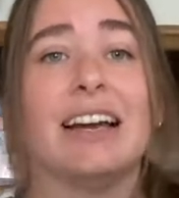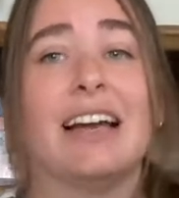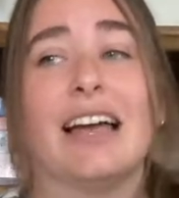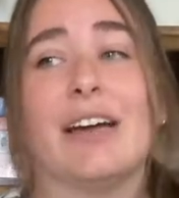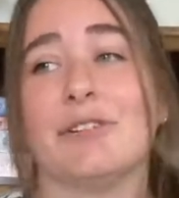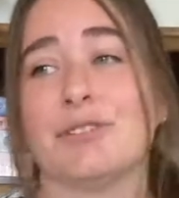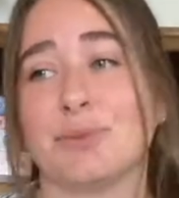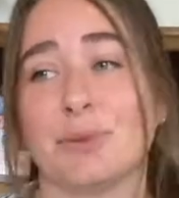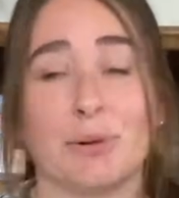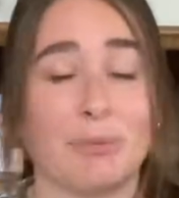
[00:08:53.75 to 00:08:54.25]
It
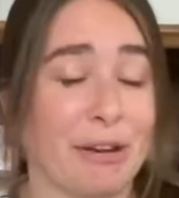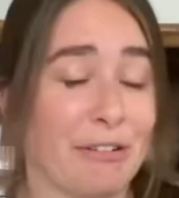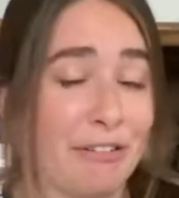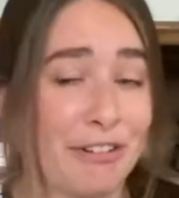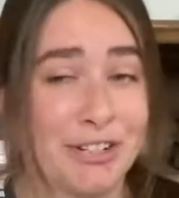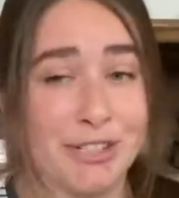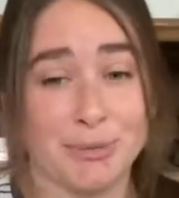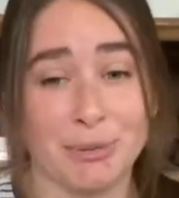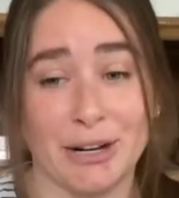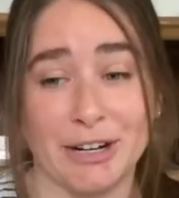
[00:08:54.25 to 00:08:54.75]
was one of my
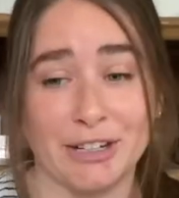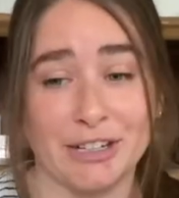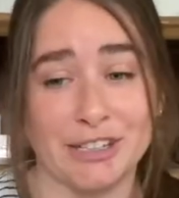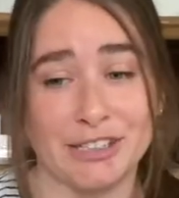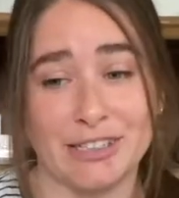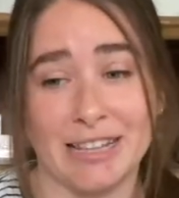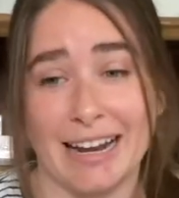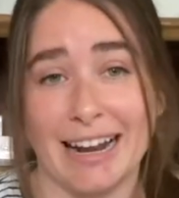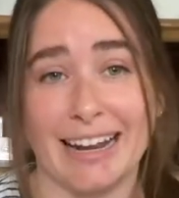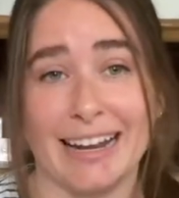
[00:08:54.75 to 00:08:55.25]
first sweaters
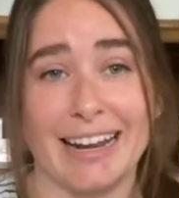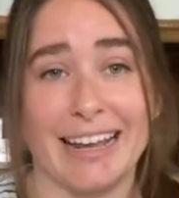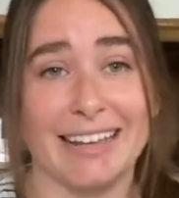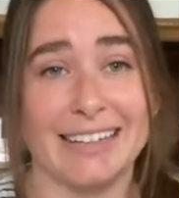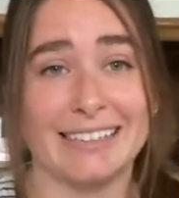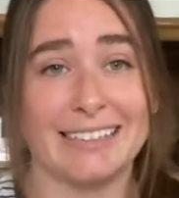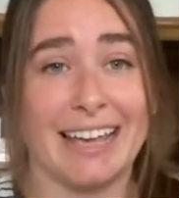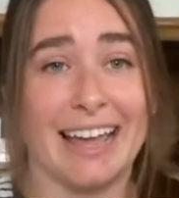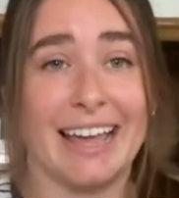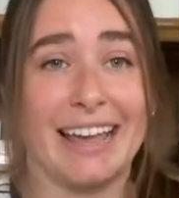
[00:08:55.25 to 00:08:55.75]
that I
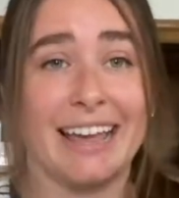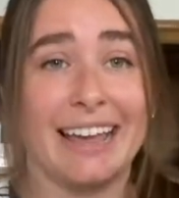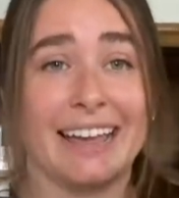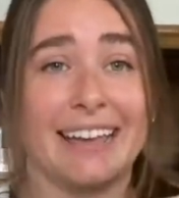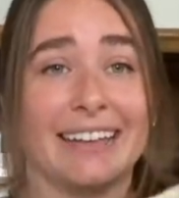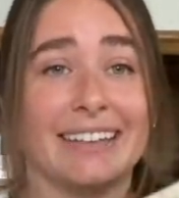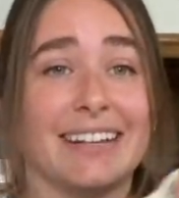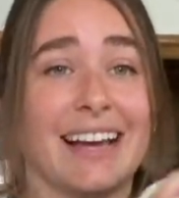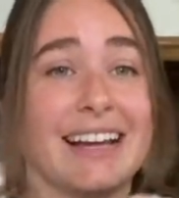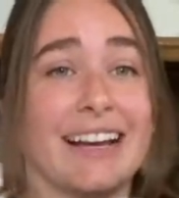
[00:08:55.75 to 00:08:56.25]
knit,
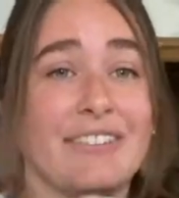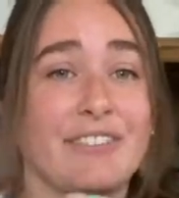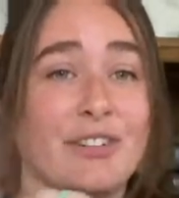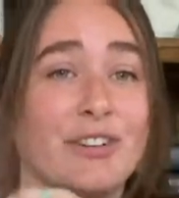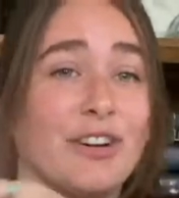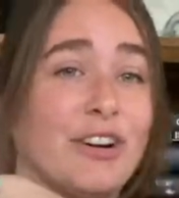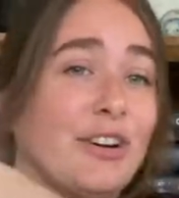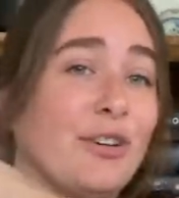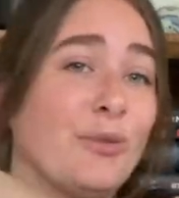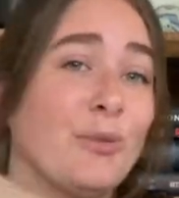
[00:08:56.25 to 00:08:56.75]
and I
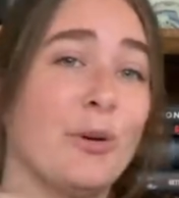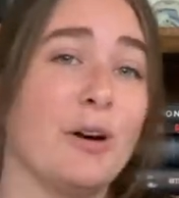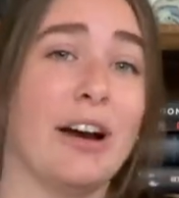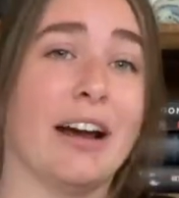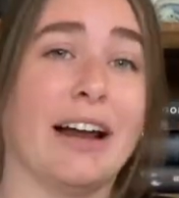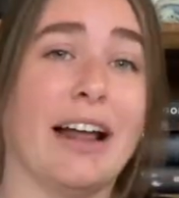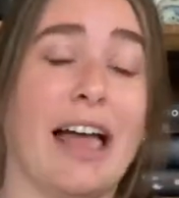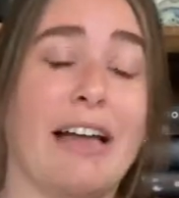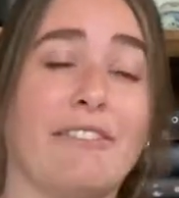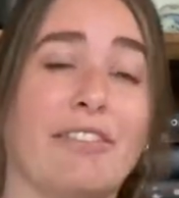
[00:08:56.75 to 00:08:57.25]
never wore
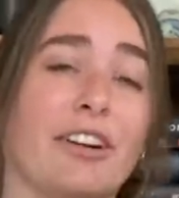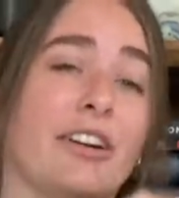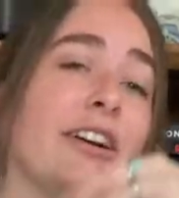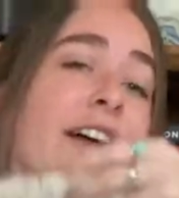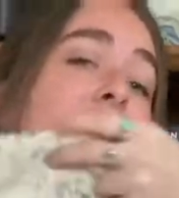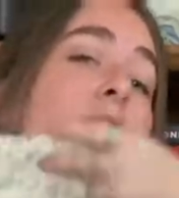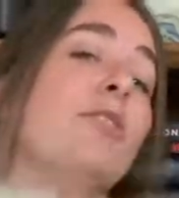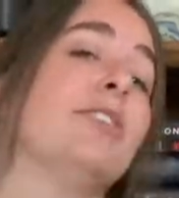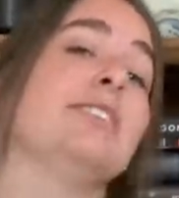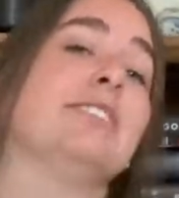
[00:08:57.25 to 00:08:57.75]
it ever,
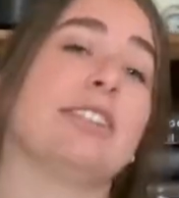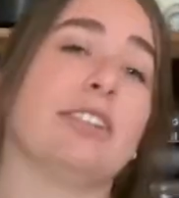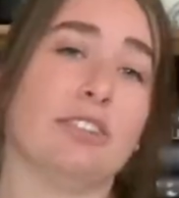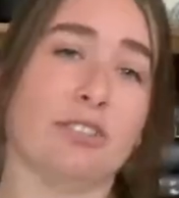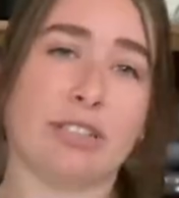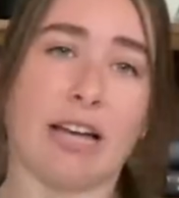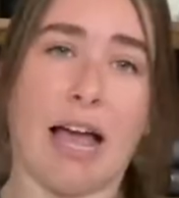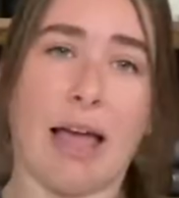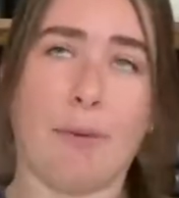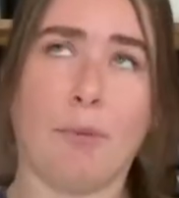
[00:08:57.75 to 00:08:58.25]
not one single
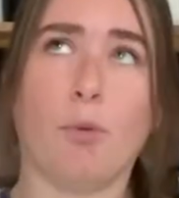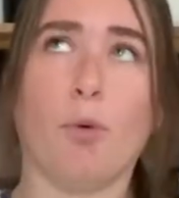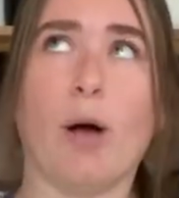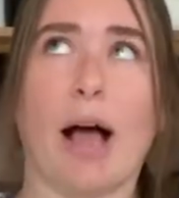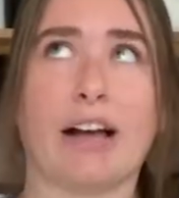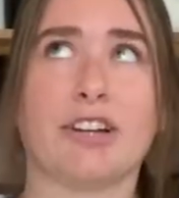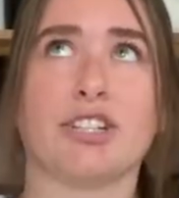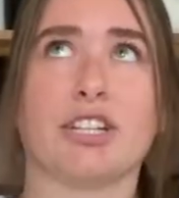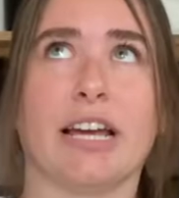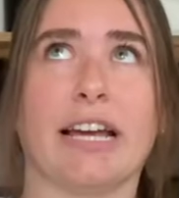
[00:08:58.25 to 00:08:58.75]
time. Well,
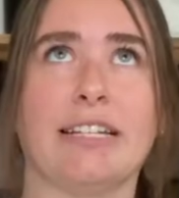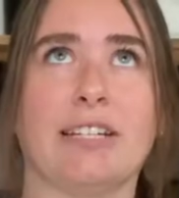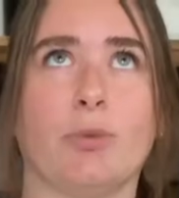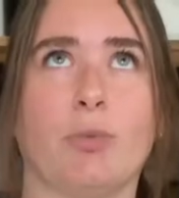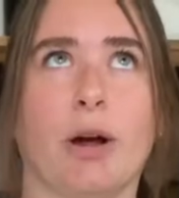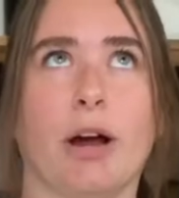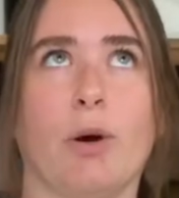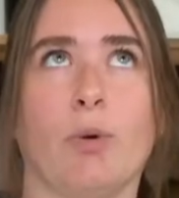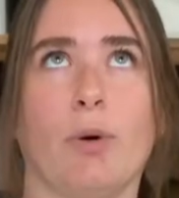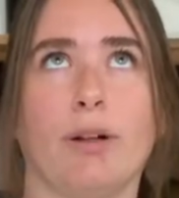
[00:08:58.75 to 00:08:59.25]
actually, I did
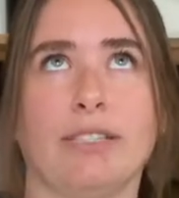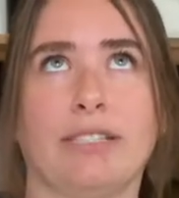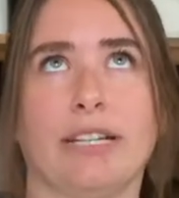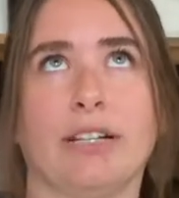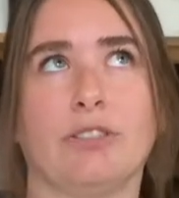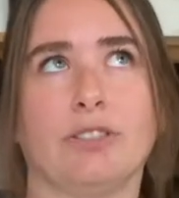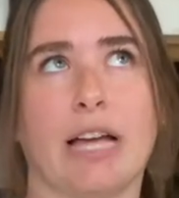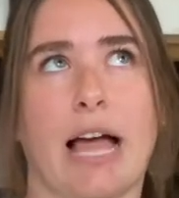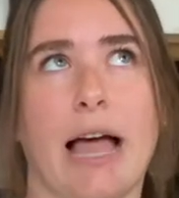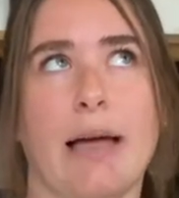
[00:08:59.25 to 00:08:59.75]
wear it one
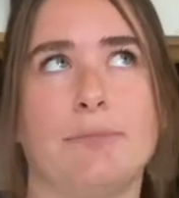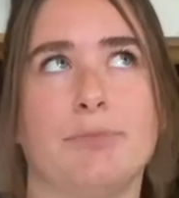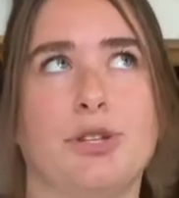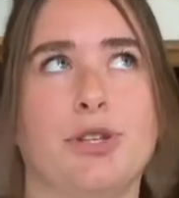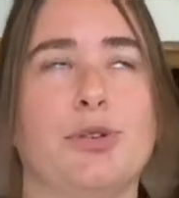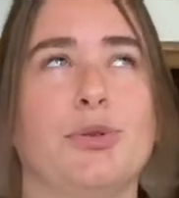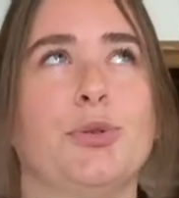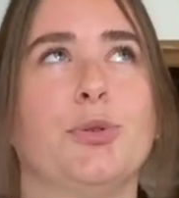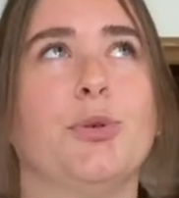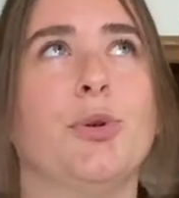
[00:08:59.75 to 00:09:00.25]
single time
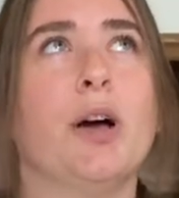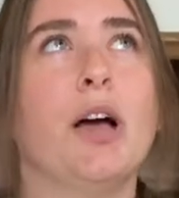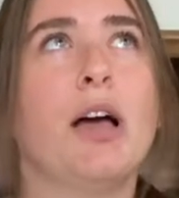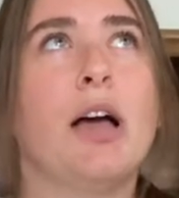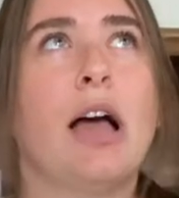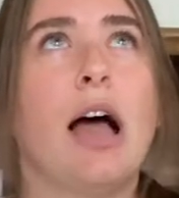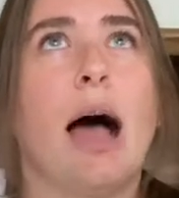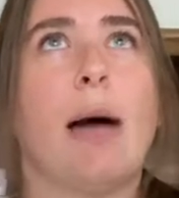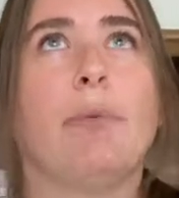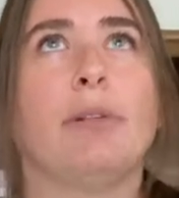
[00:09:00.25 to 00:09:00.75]
to,
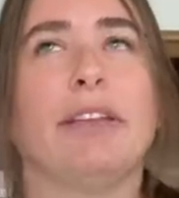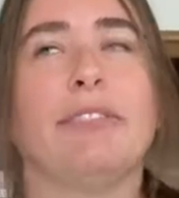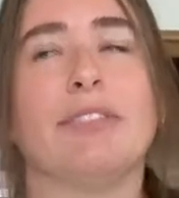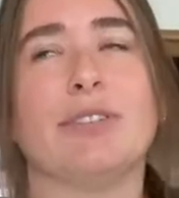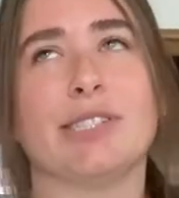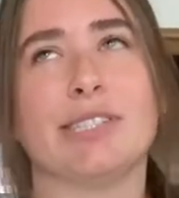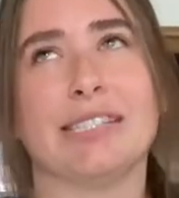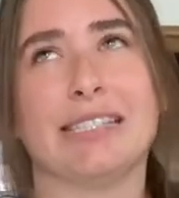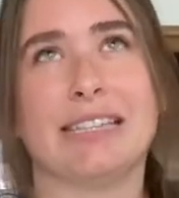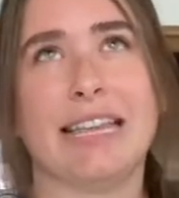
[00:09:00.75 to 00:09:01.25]
I believe it
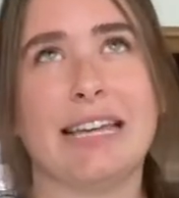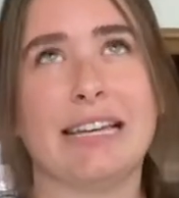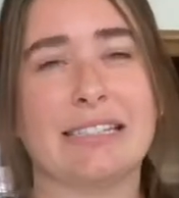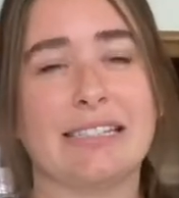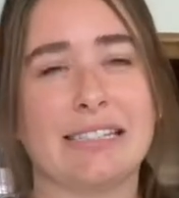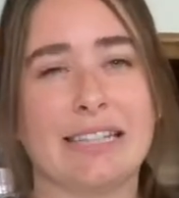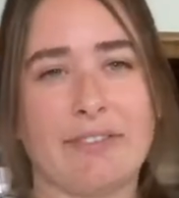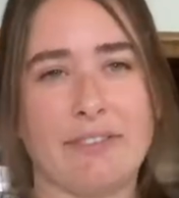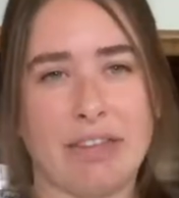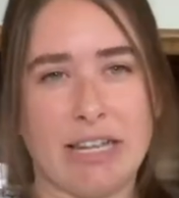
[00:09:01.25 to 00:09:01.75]
was
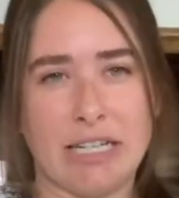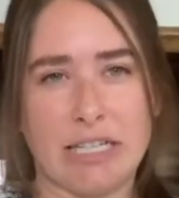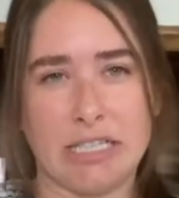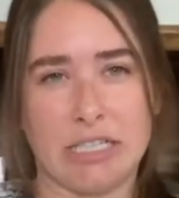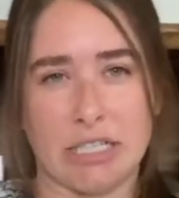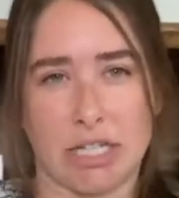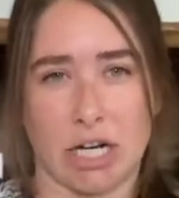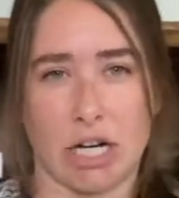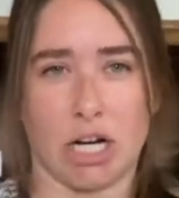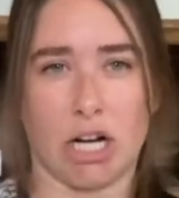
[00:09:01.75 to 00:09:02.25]
Thanksgiving
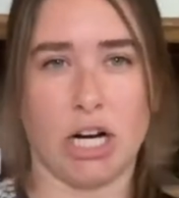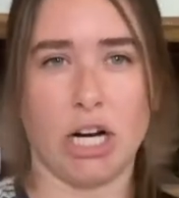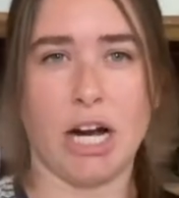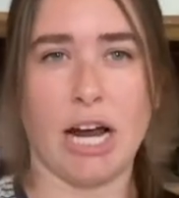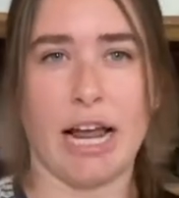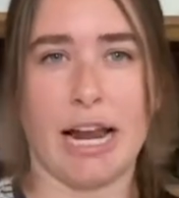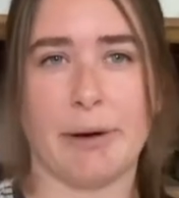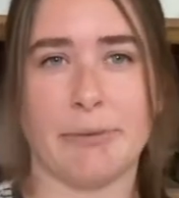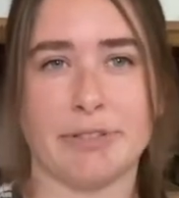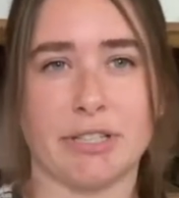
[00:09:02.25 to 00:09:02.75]
dinner,
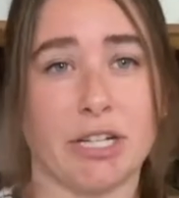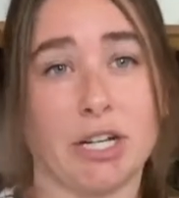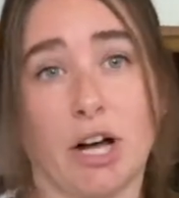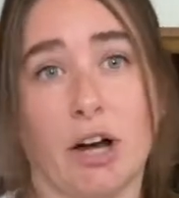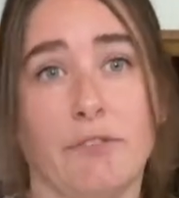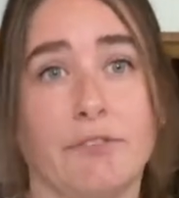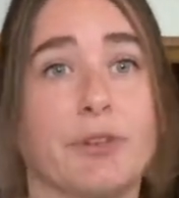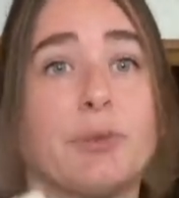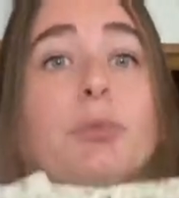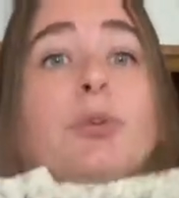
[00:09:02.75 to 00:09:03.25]
and I was
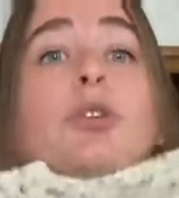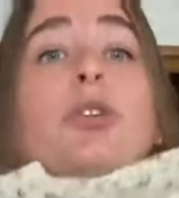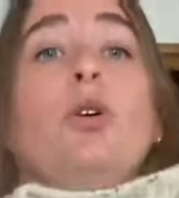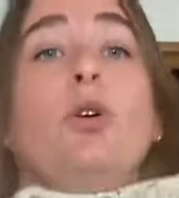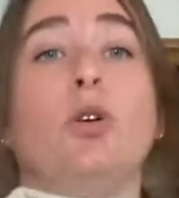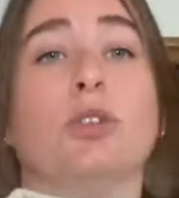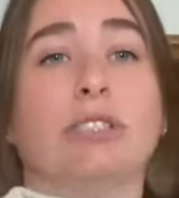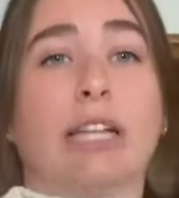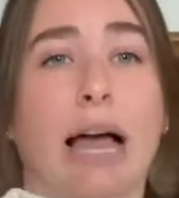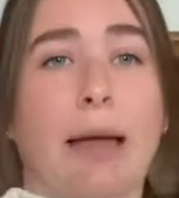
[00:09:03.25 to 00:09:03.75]
uncomfortable the
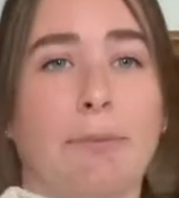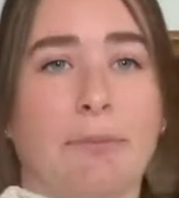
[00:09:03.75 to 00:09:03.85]
whole time